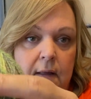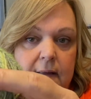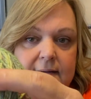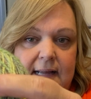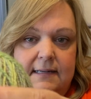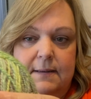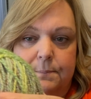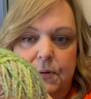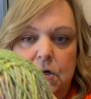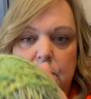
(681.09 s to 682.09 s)
it's got some
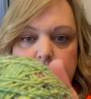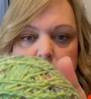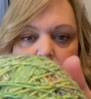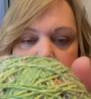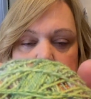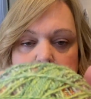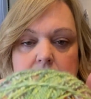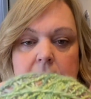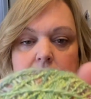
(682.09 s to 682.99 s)
purples and